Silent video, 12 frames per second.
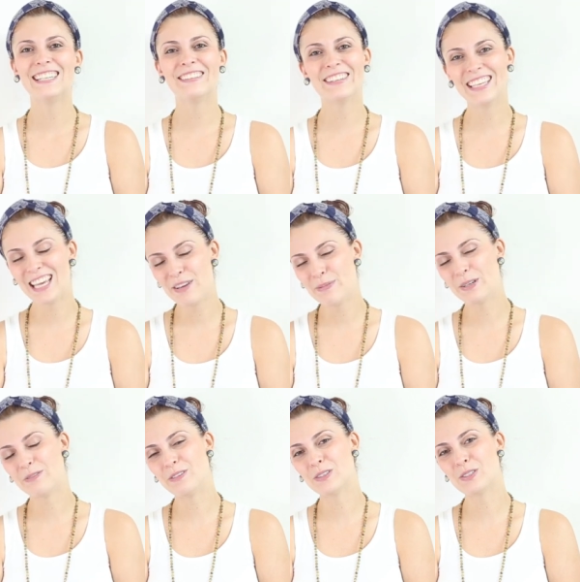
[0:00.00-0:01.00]
Okay,
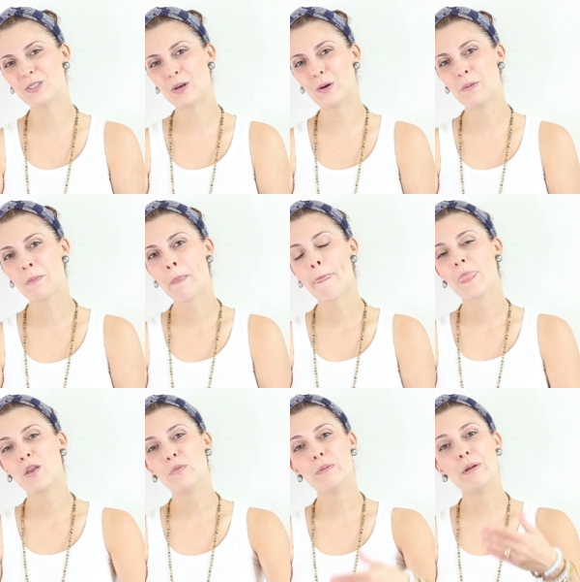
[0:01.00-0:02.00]
beautiful soul.
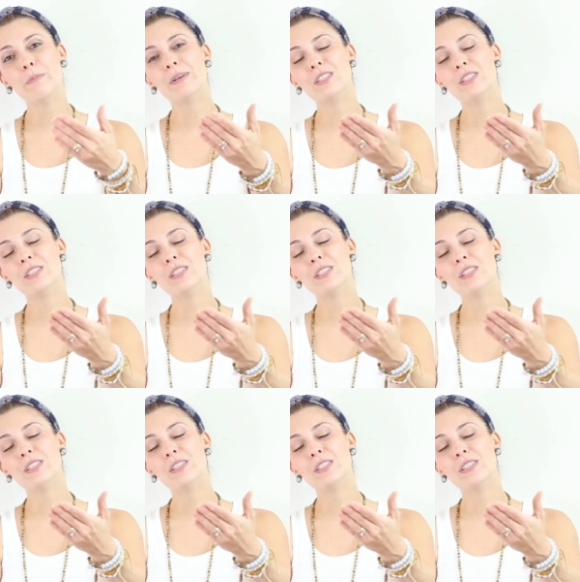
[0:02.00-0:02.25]
Remember